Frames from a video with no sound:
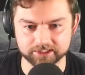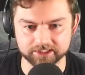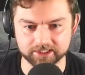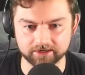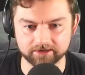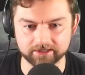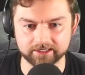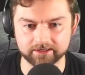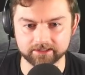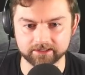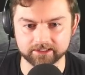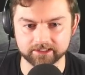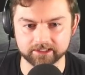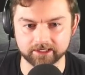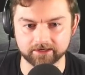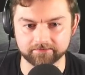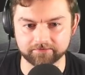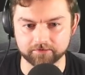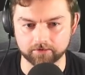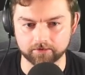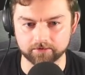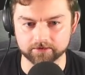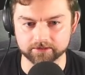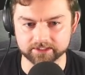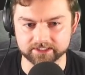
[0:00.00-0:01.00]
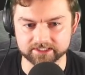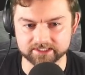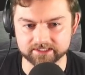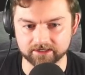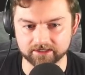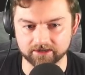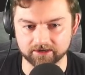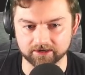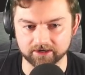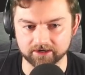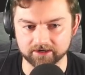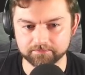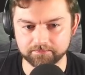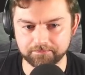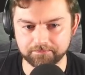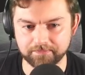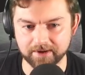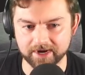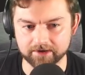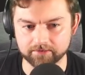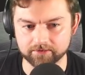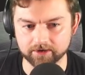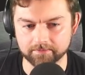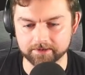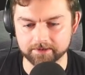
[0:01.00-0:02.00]
know, of course, our
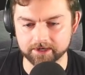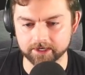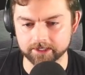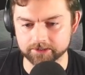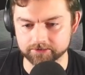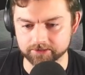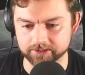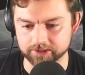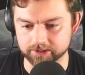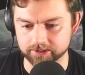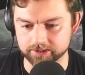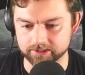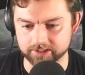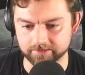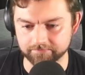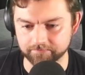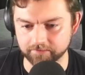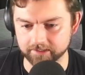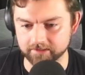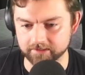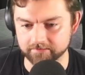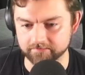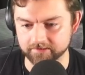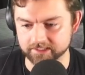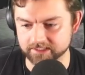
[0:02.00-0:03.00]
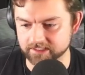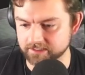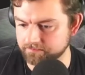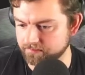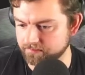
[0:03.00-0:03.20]
bankrupt country should definitely invest in